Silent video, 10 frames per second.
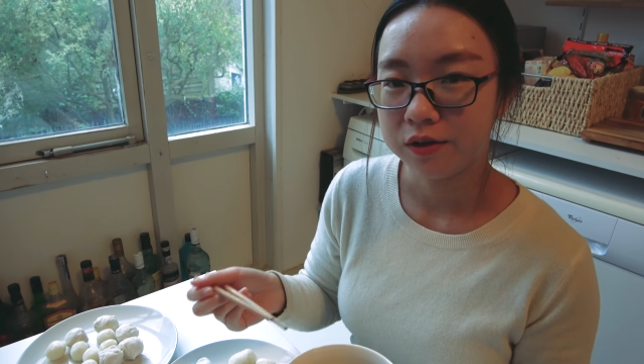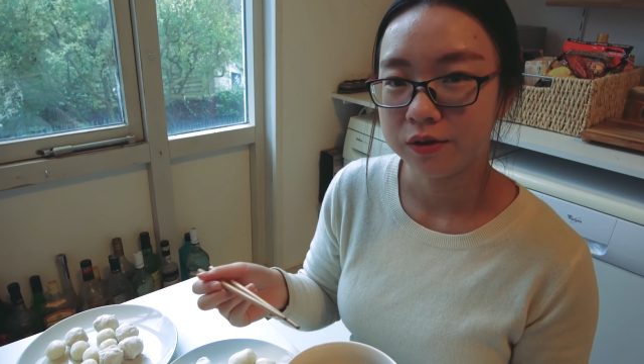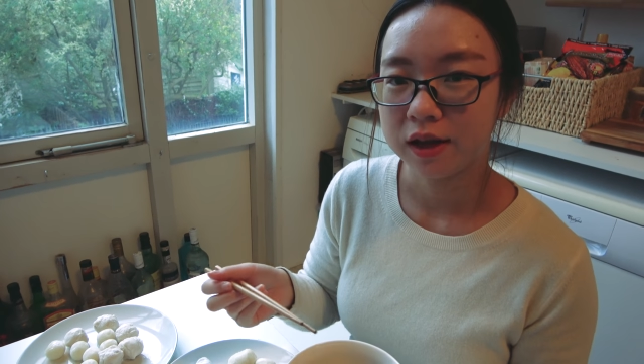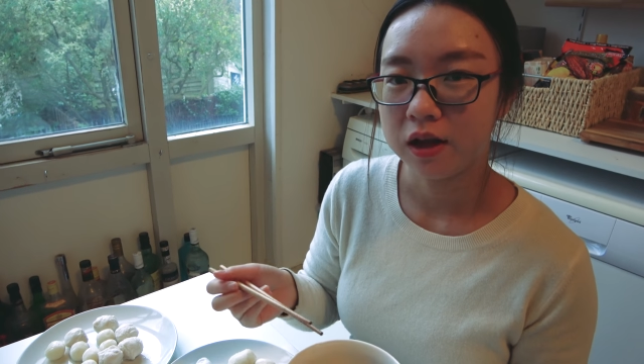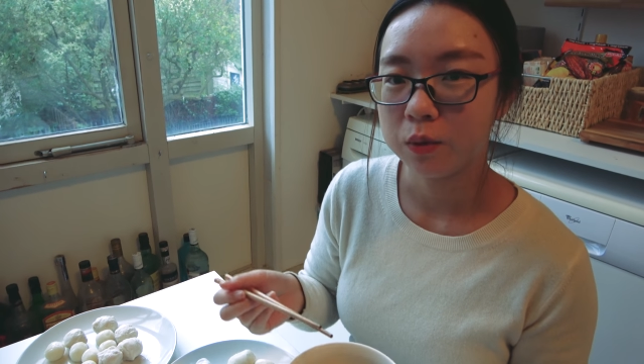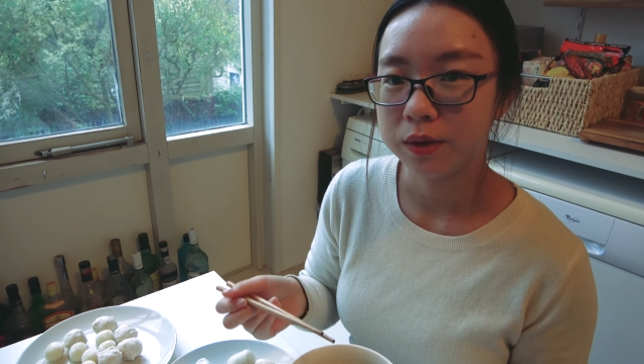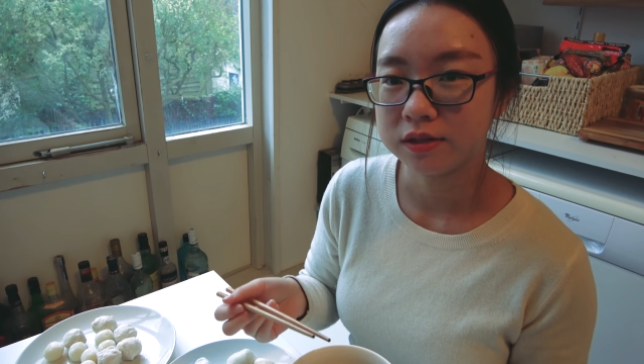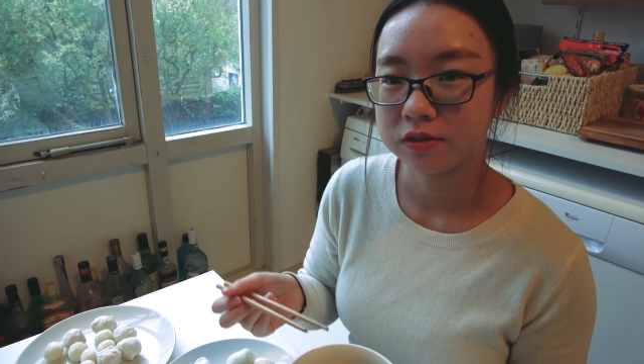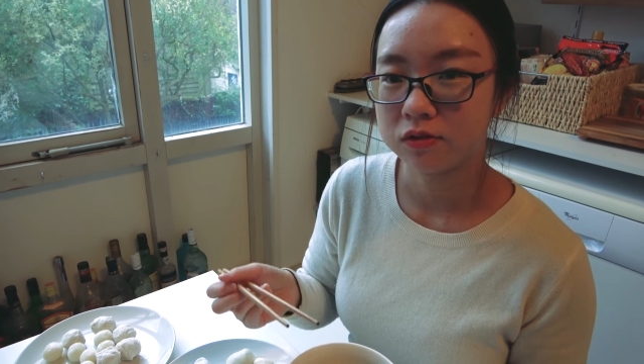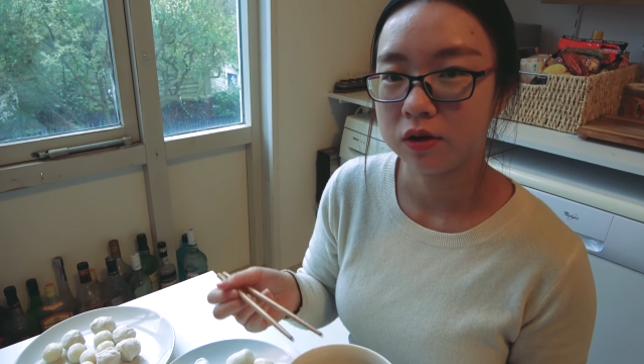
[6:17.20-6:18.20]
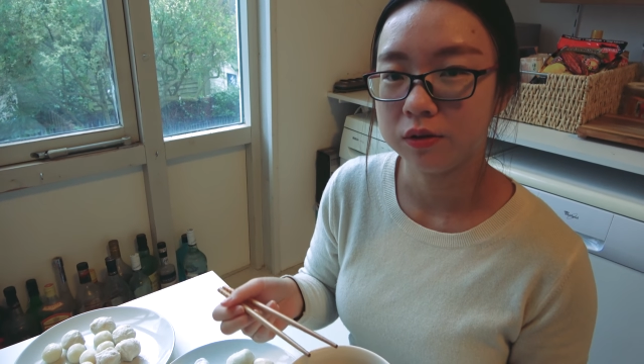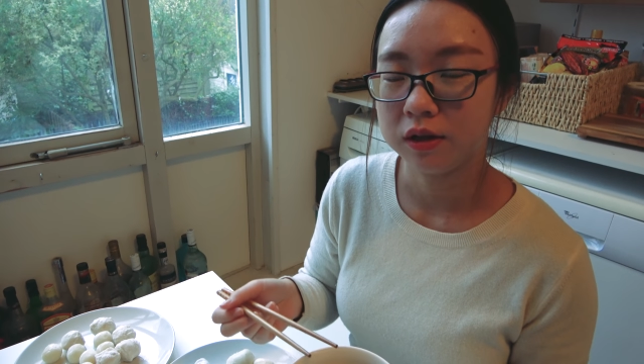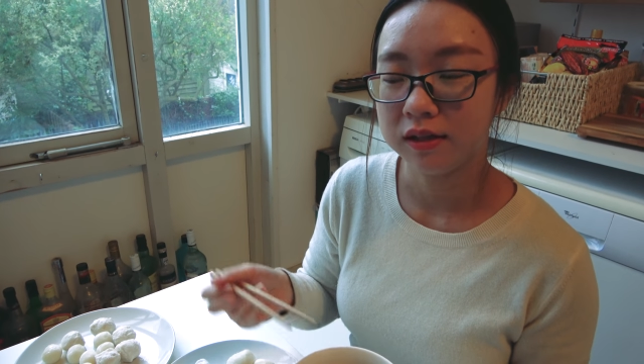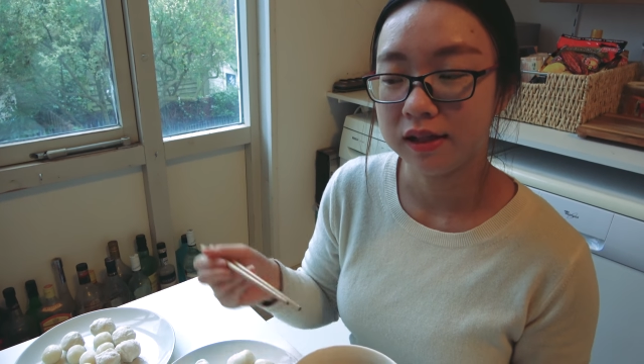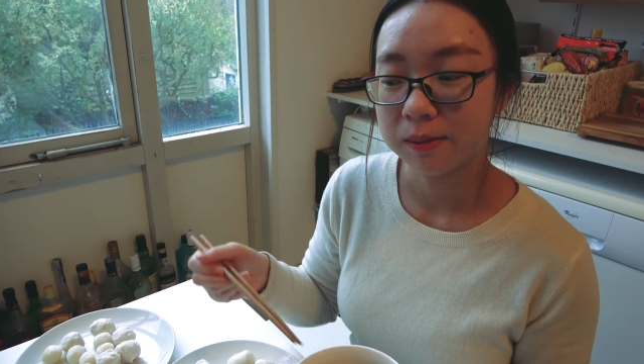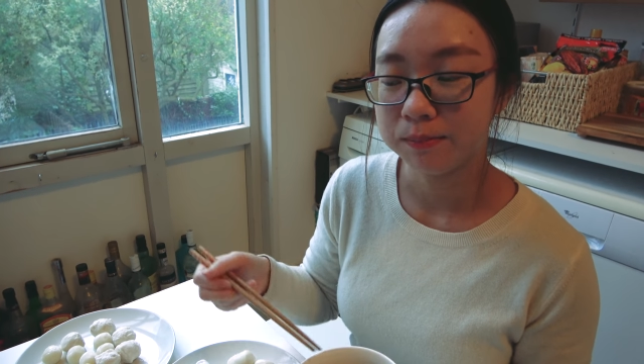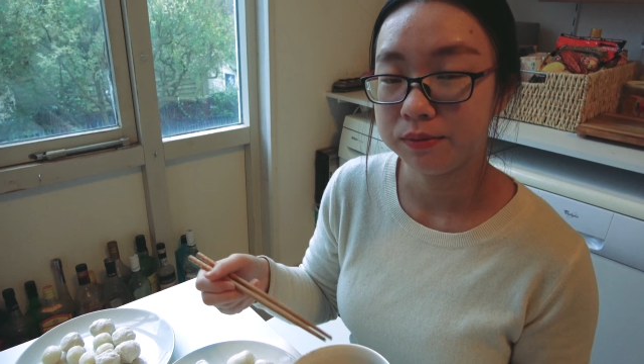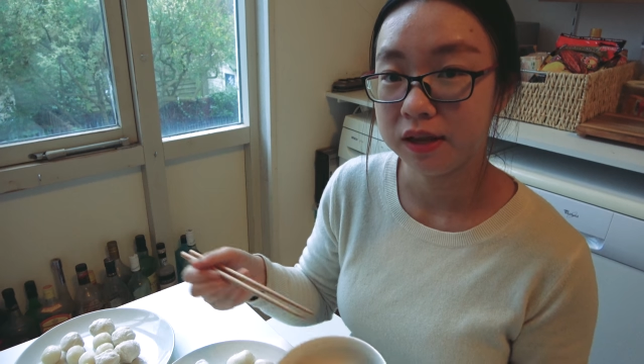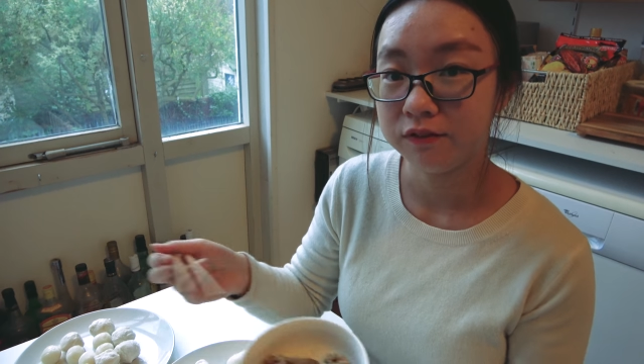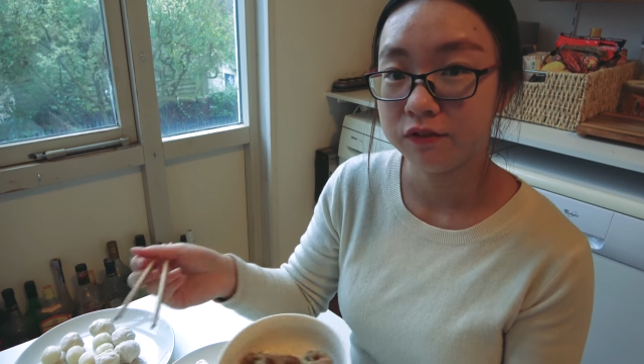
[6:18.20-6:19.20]
You can always throw the lamb
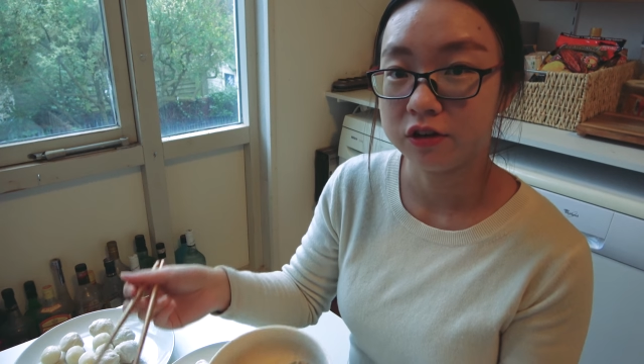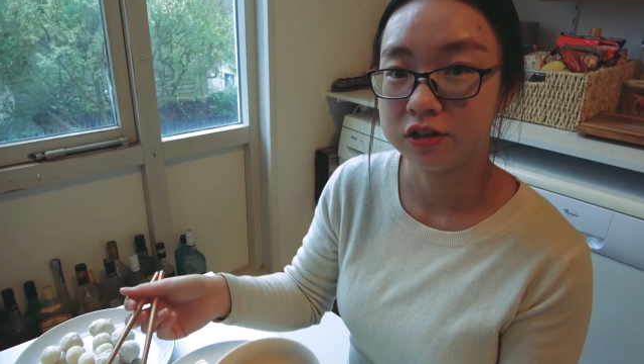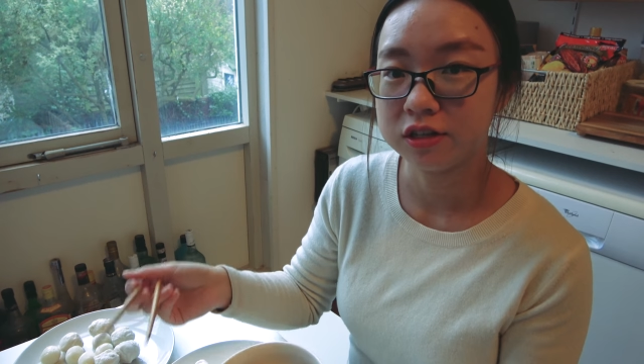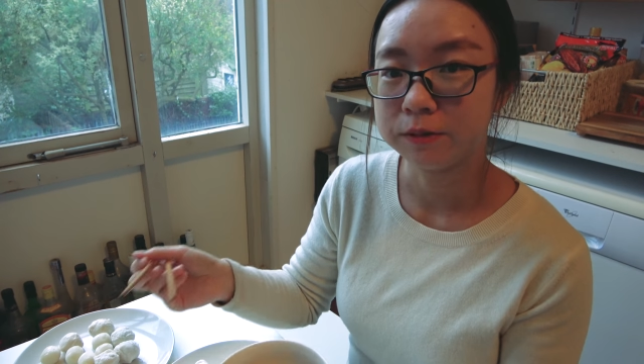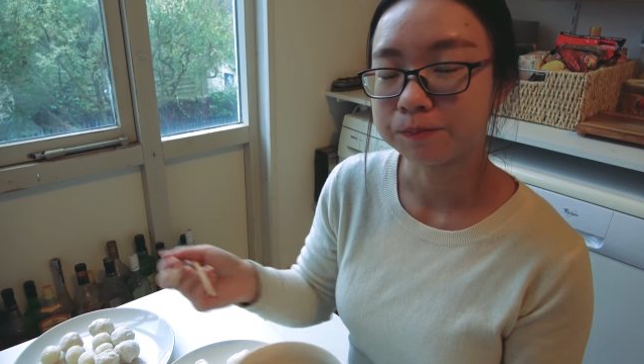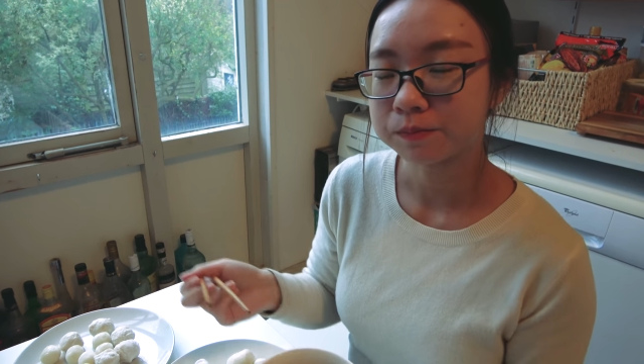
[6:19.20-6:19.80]
in first